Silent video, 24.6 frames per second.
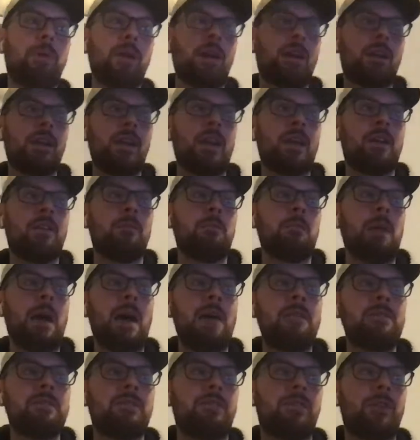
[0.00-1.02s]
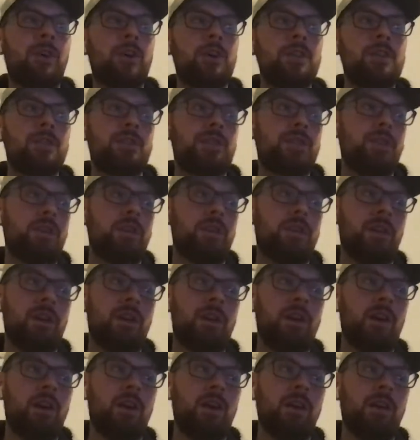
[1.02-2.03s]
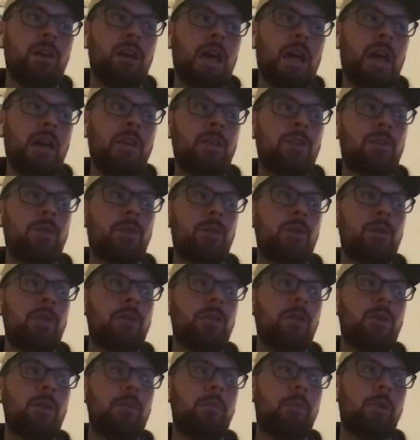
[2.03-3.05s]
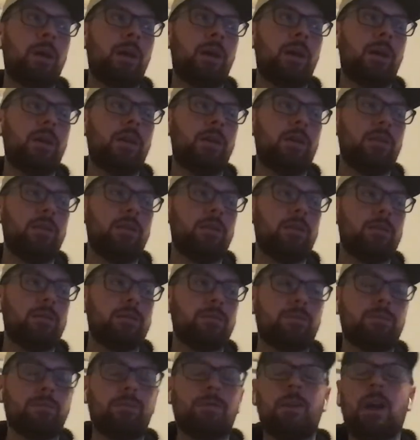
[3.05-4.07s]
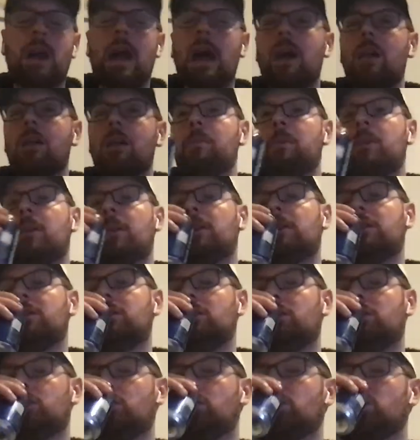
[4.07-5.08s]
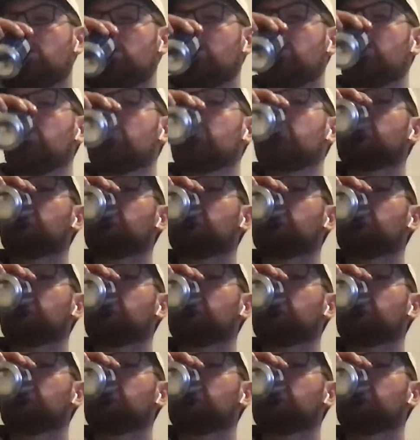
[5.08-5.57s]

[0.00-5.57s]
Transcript: Mavs first, and the 23rd pick for Halliburton.